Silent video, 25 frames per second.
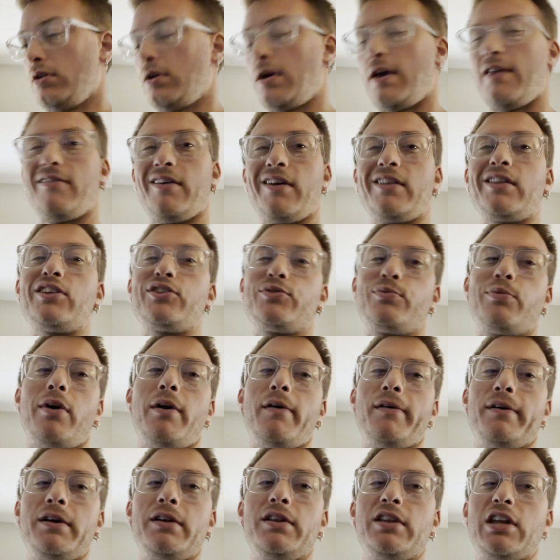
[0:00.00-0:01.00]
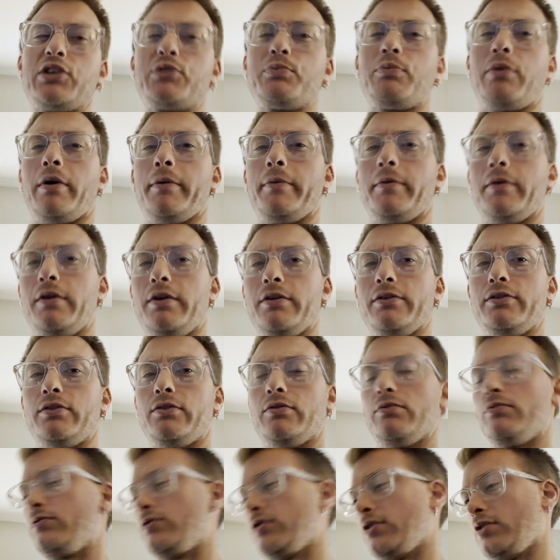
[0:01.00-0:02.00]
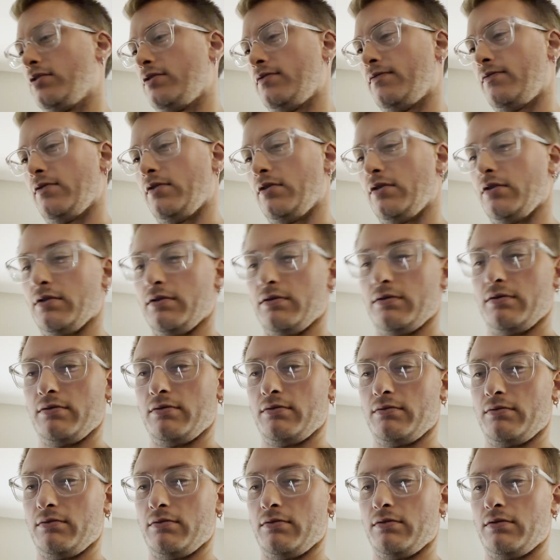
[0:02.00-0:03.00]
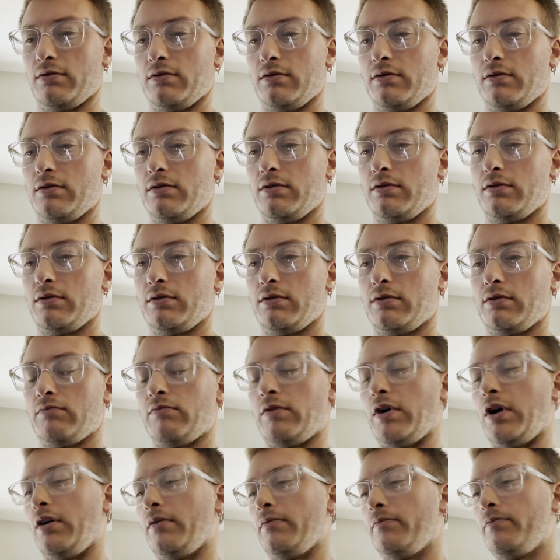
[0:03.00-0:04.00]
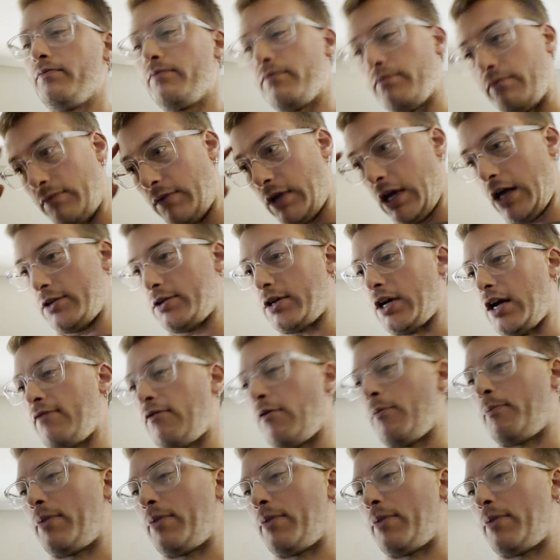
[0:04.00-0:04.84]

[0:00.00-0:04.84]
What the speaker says: fact, that's probably what I'll do, just for, well, it's kind of a